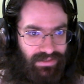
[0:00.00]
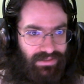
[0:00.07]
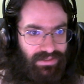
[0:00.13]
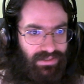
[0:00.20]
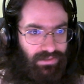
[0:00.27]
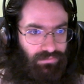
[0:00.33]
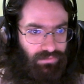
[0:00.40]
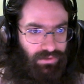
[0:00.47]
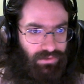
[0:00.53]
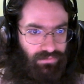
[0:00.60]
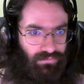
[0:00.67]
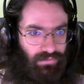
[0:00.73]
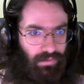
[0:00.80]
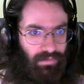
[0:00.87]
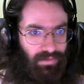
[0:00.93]
different
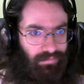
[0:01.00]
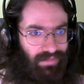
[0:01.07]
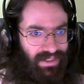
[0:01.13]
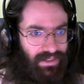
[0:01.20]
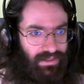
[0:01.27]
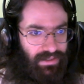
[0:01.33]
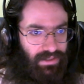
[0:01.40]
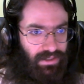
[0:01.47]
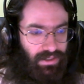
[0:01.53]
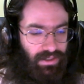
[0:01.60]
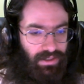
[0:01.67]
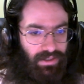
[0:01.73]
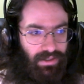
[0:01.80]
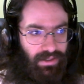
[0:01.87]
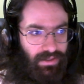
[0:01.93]
from the mean
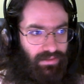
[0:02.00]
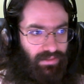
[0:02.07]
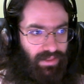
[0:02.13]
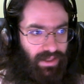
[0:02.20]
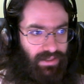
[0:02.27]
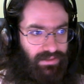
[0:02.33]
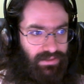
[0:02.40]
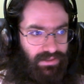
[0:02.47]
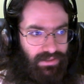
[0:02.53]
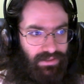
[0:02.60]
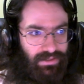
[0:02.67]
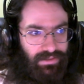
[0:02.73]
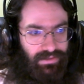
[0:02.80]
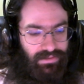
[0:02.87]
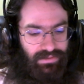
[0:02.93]
in that it
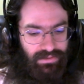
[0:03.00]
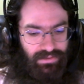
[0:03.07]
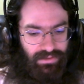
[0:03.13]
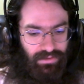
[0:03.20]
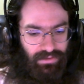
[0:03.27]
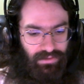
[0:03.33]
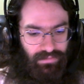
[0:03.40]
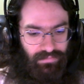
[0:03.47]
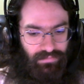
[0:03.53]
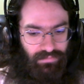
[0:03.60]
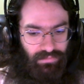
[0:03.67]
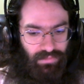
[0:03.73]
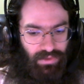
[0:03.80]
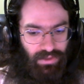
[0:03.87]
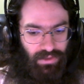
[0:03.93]
is
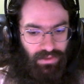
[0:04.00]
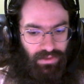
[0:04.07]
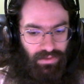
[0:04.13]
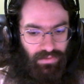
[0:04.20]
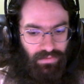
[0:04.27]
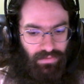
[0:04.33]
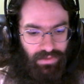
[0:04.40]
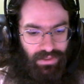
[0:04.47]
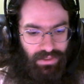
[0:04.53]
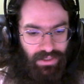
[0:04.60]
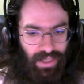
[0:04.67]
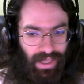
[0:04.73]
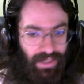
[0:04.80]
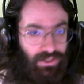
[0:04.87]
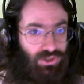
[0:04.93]
the
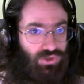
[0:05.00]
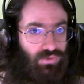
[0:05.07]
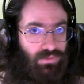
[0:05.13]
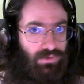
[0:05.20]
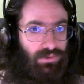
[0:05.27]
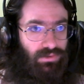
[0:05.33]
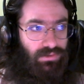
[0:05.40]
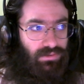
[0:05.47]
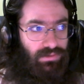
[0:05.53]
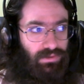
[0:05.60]
actual